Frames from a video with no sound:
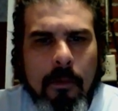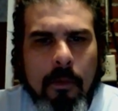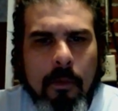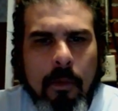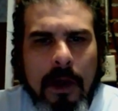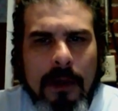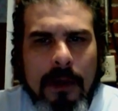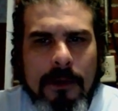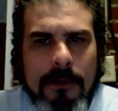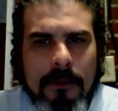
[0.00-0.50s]

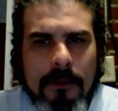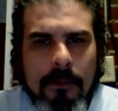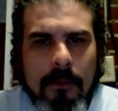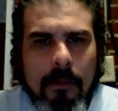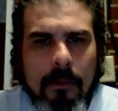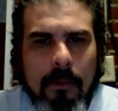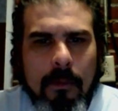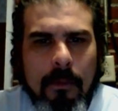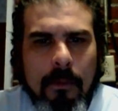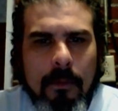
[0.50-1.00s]
what
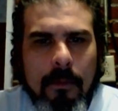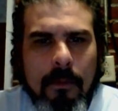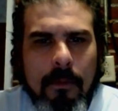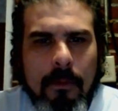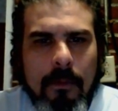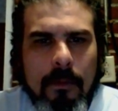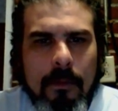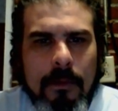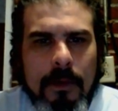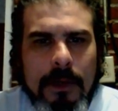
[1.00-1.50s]

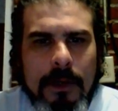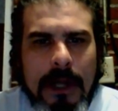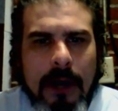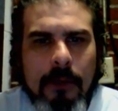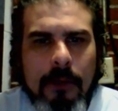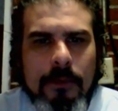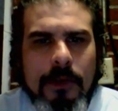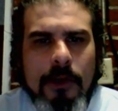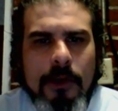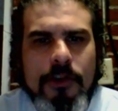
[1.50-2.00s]

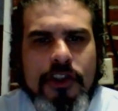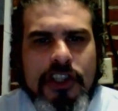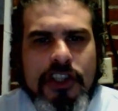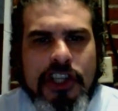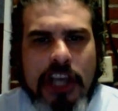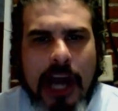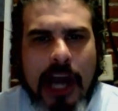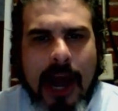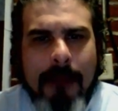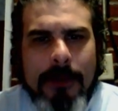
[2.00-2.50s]
there's
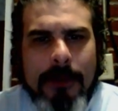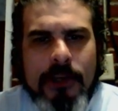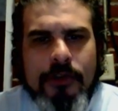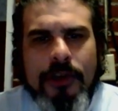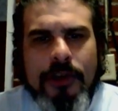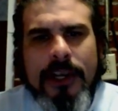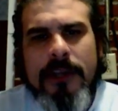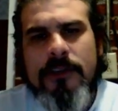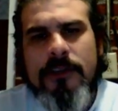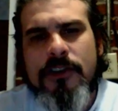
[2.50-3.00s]

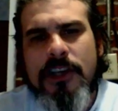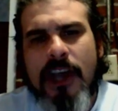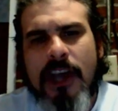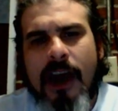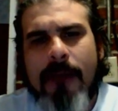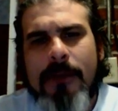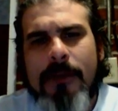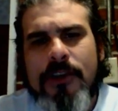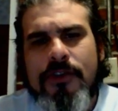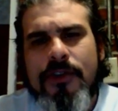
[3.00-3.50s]
geometry.
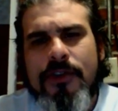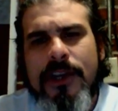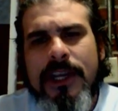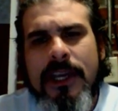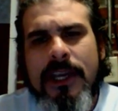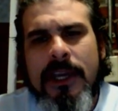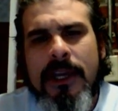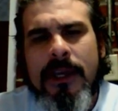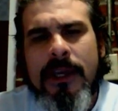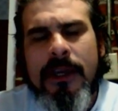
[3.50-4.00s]

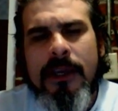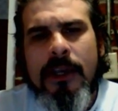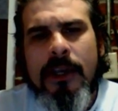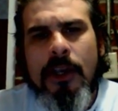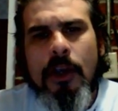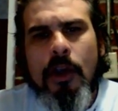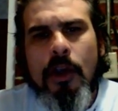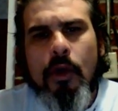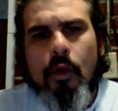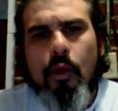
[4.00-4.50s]
Geometry,
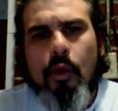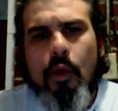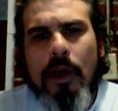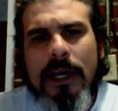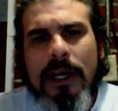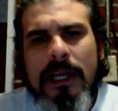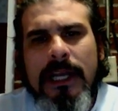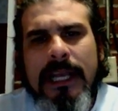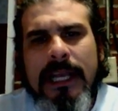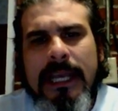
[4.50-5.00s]

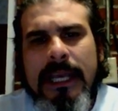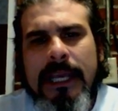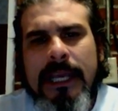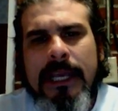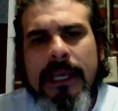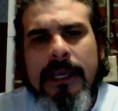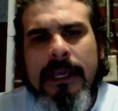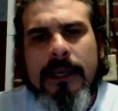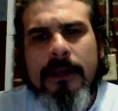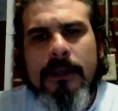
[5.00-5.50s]

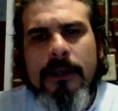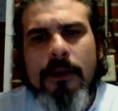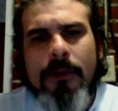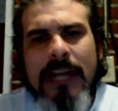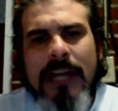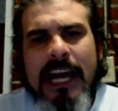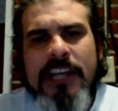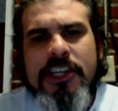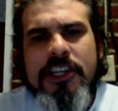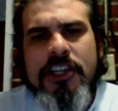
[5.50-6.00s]
really, the
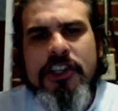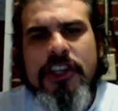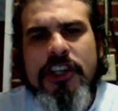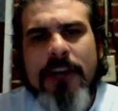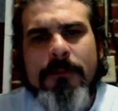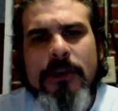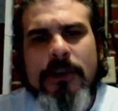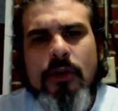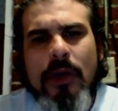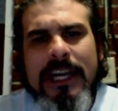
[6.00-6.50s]

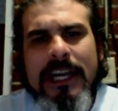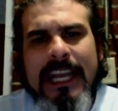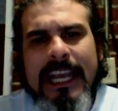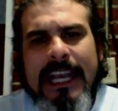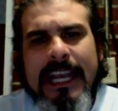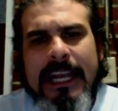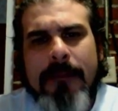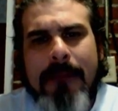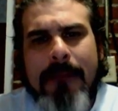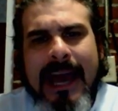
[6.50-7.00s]
relationship between
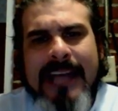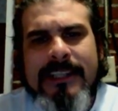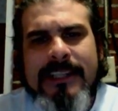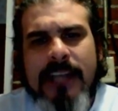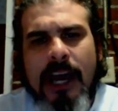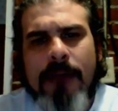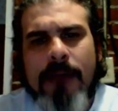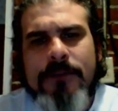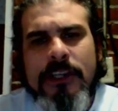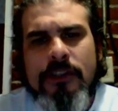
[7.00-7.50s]
any mass
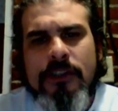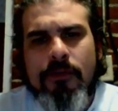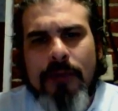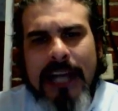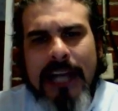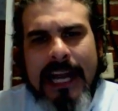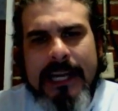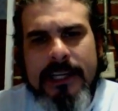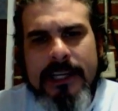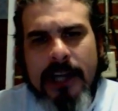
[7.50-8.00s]
objects
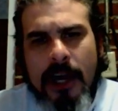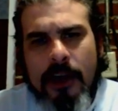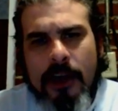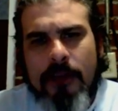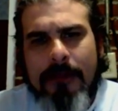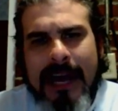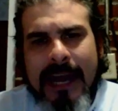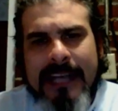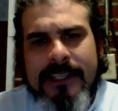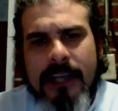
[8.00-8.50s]
related to
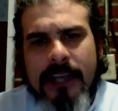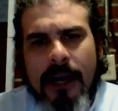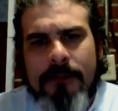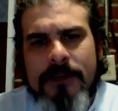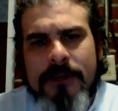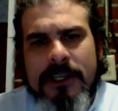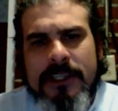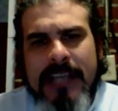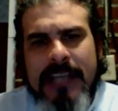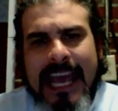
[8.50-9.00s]
other mass
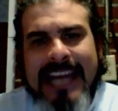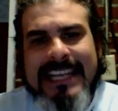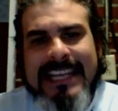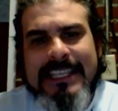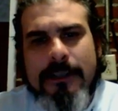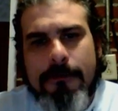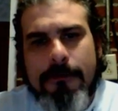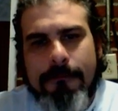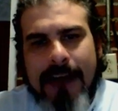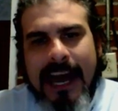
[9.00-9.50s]
objects, and
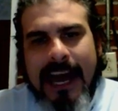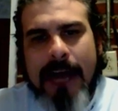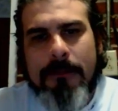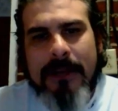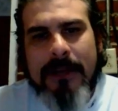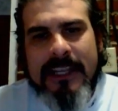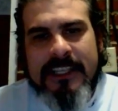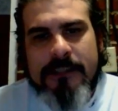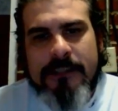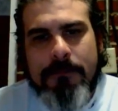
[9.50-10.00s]
is defined
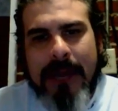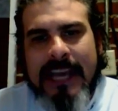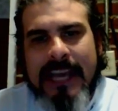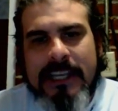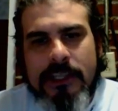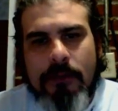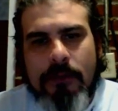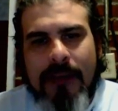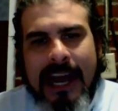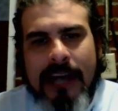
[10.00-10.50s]
by the
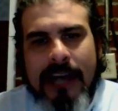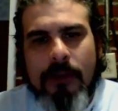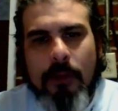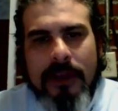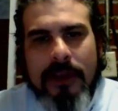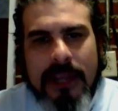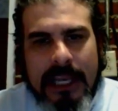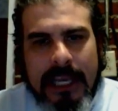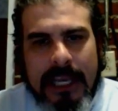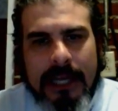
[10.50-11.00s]
space around and
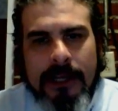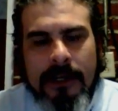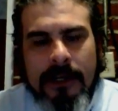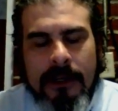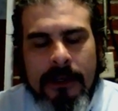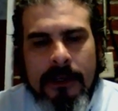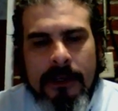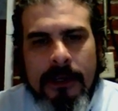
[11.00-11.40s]
within.